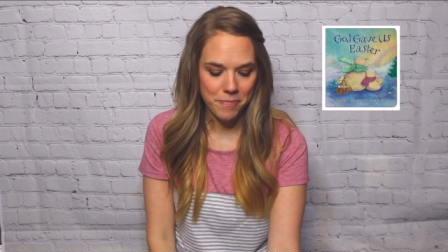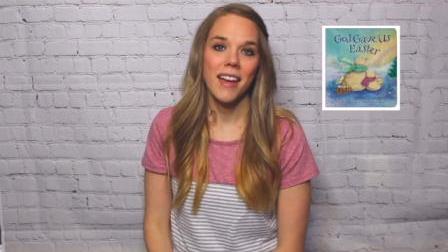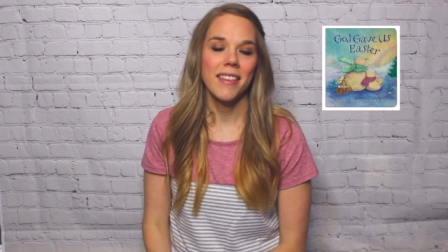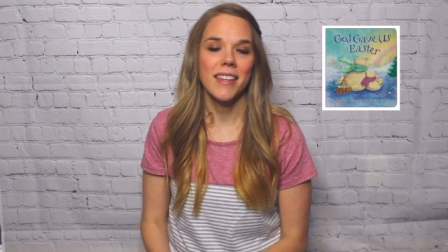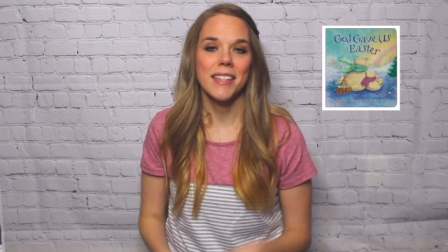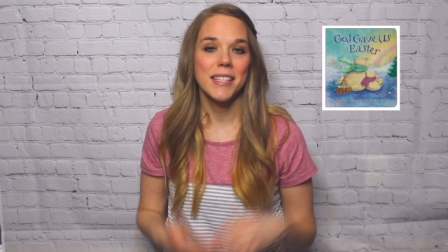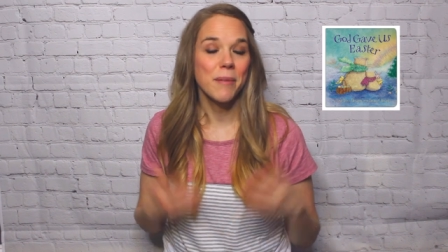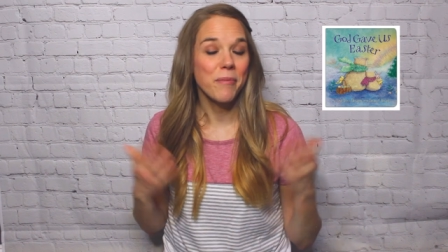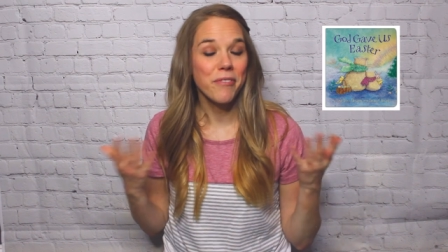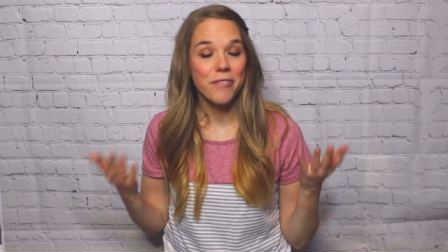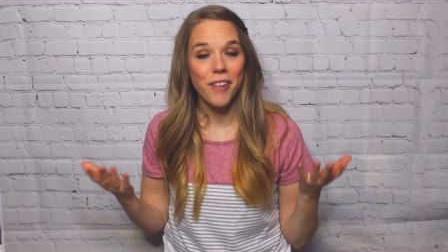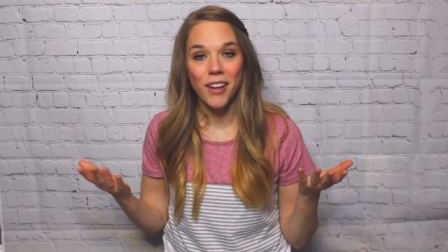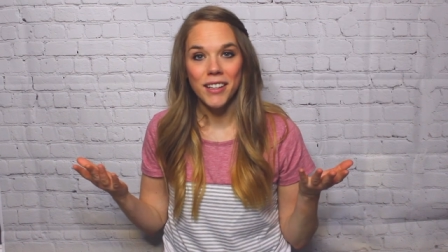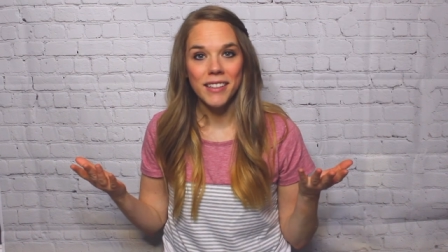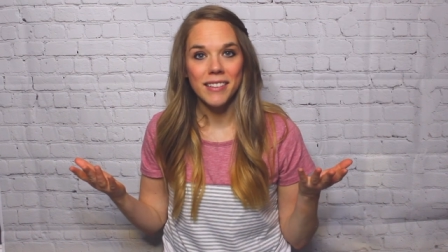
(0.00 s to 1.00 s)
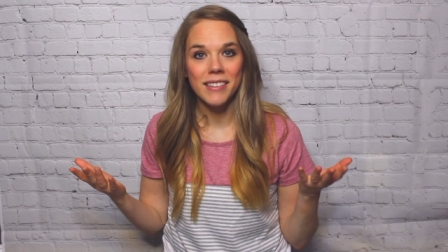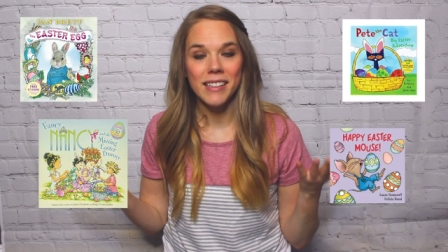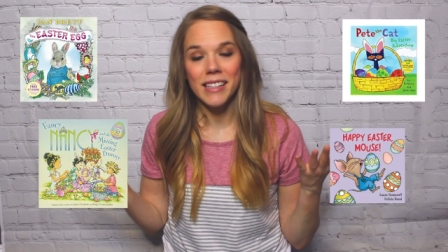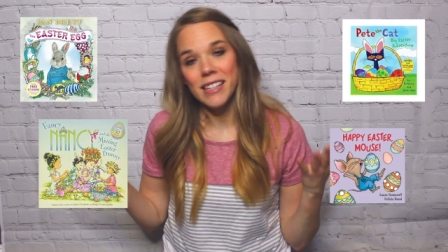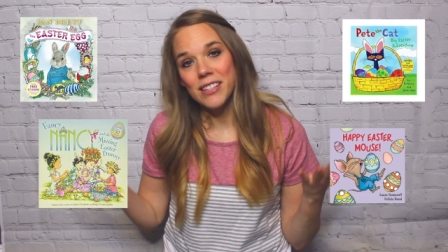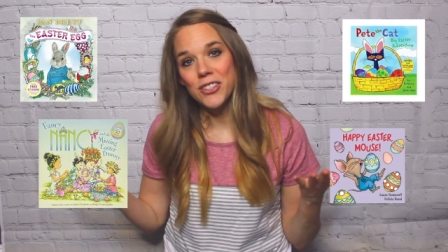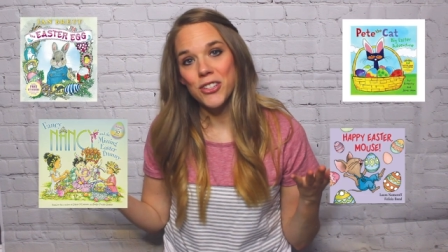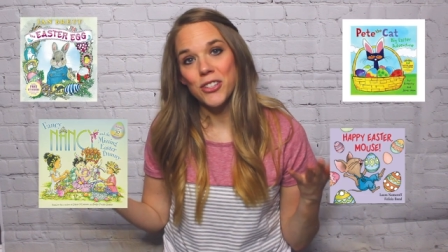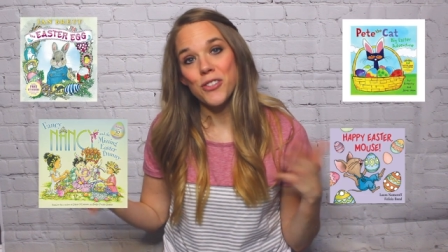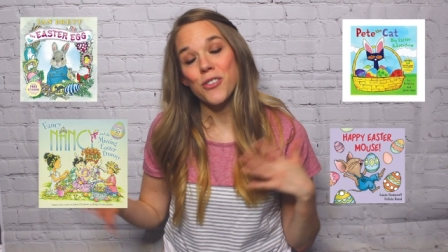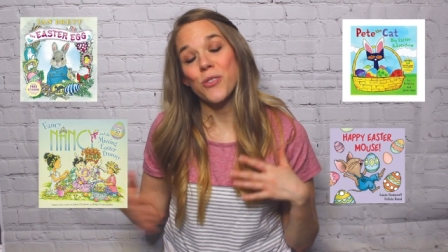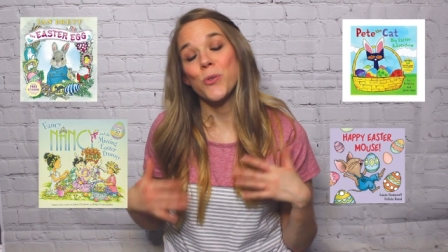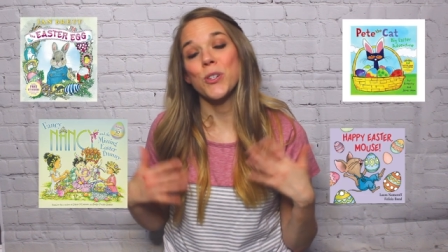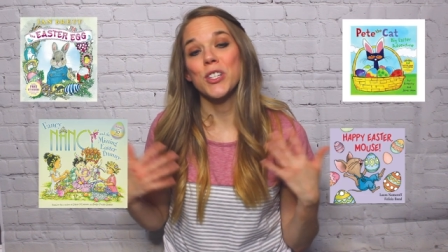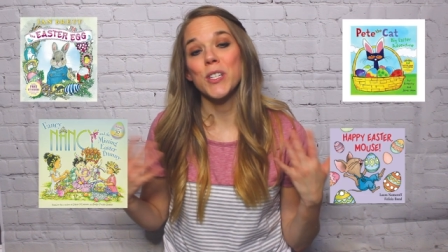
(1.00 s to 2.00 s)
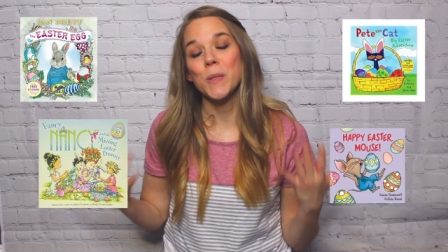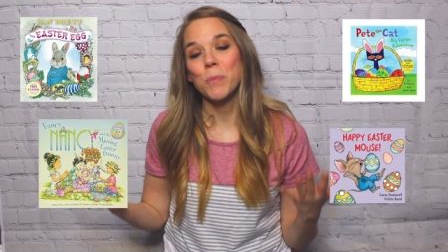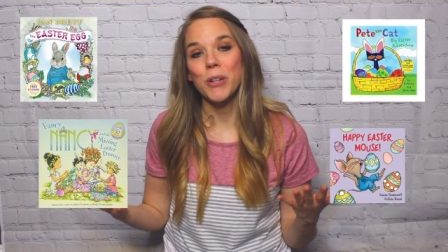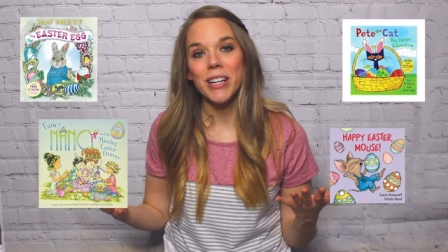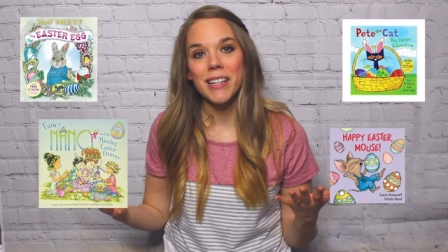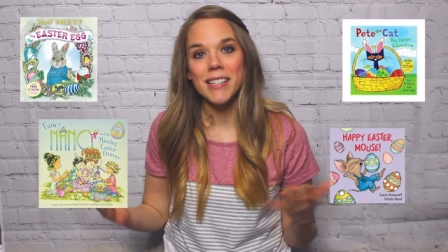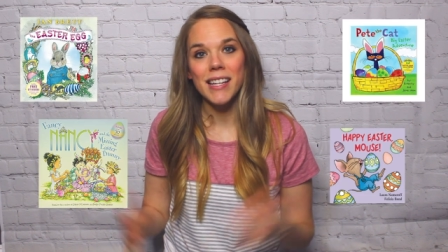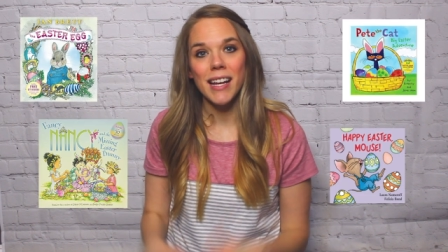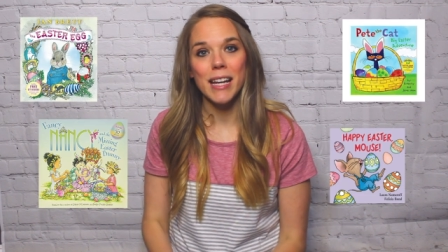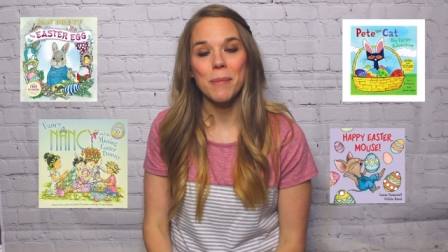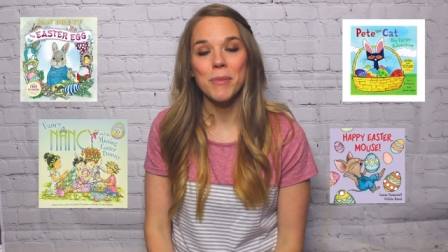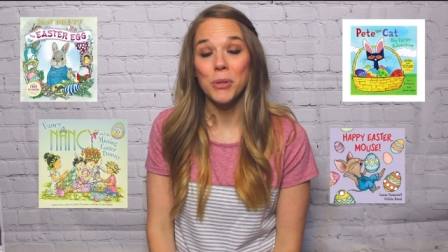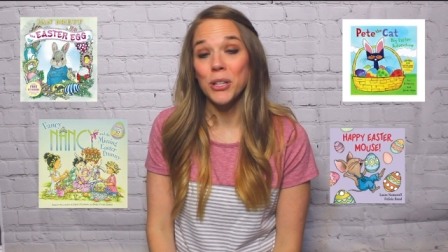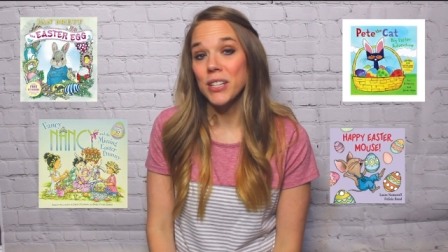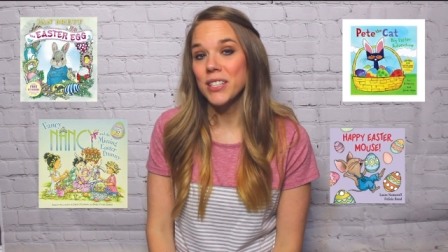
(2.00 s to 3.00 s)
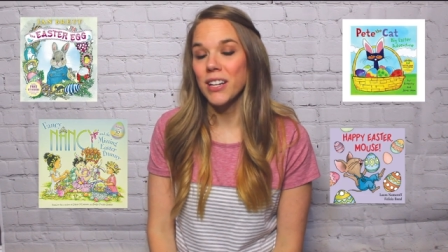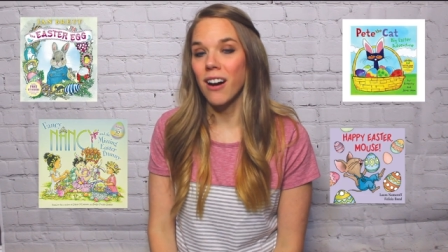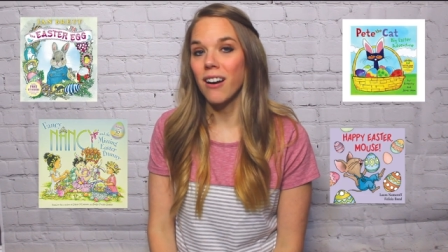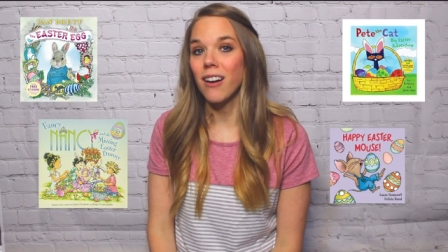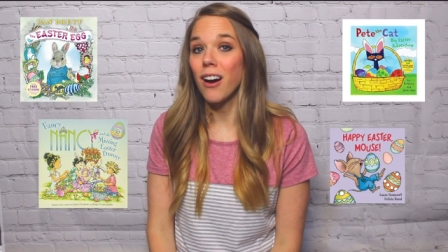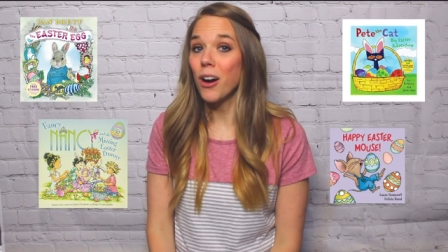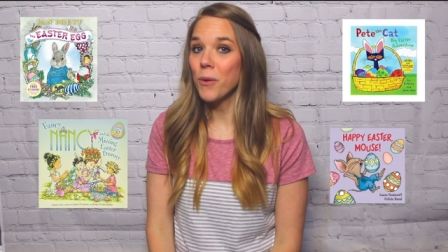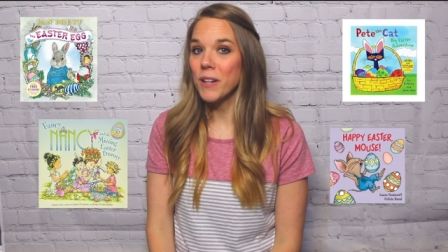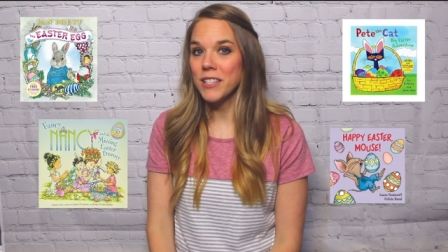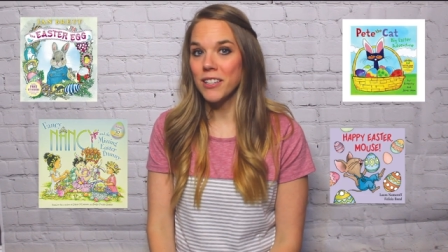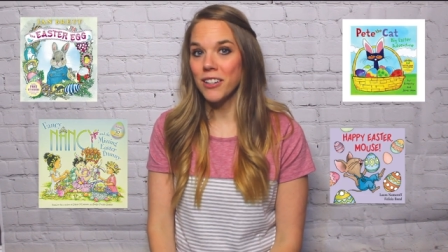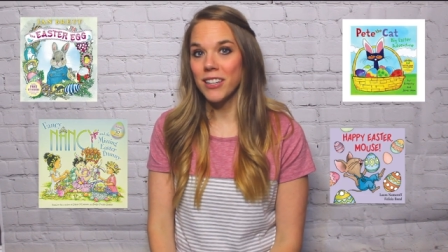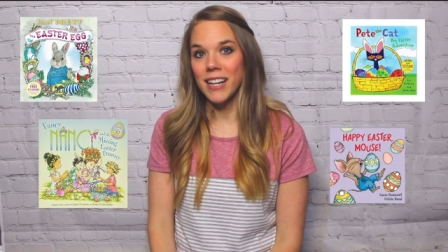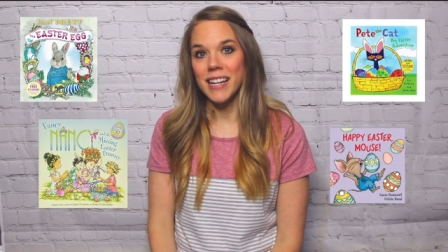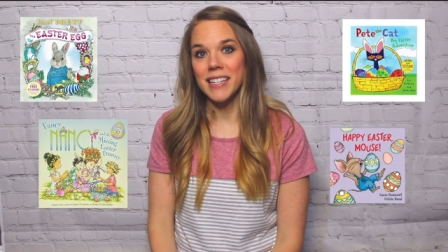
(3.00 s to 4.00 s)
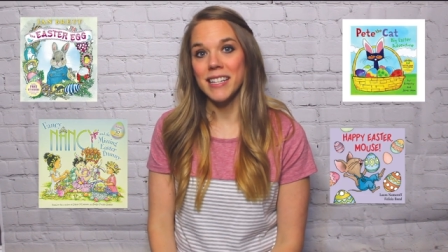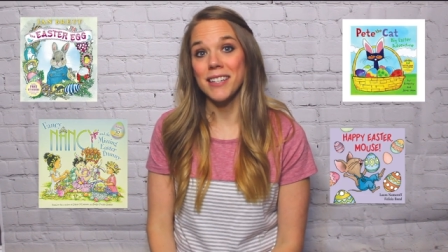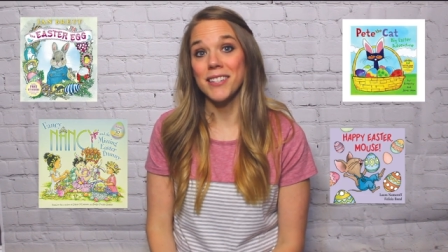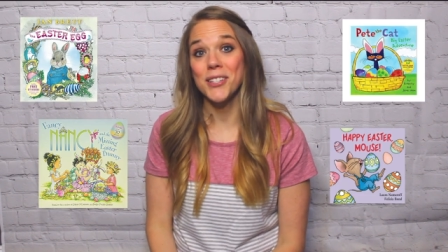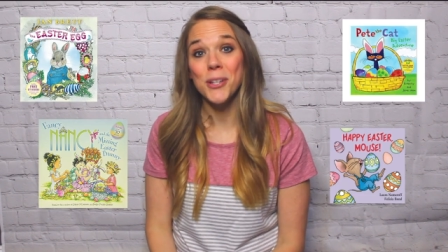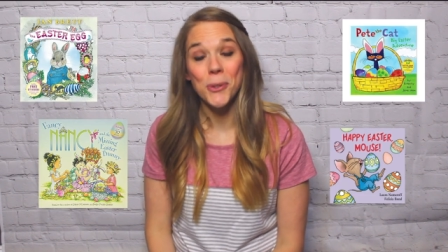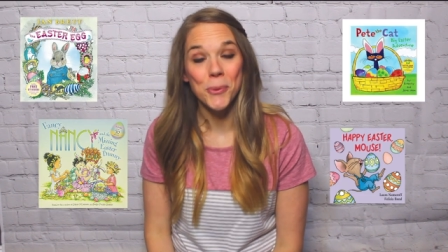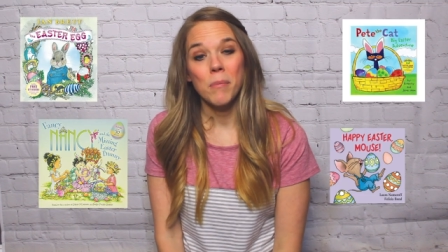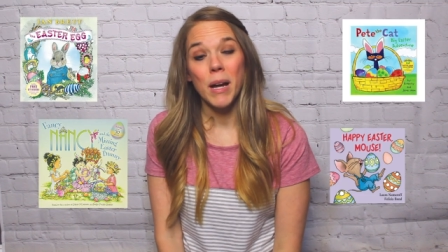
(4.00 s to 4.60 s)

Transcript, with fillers: And then some fun Easter or spring type books are always a good idea too.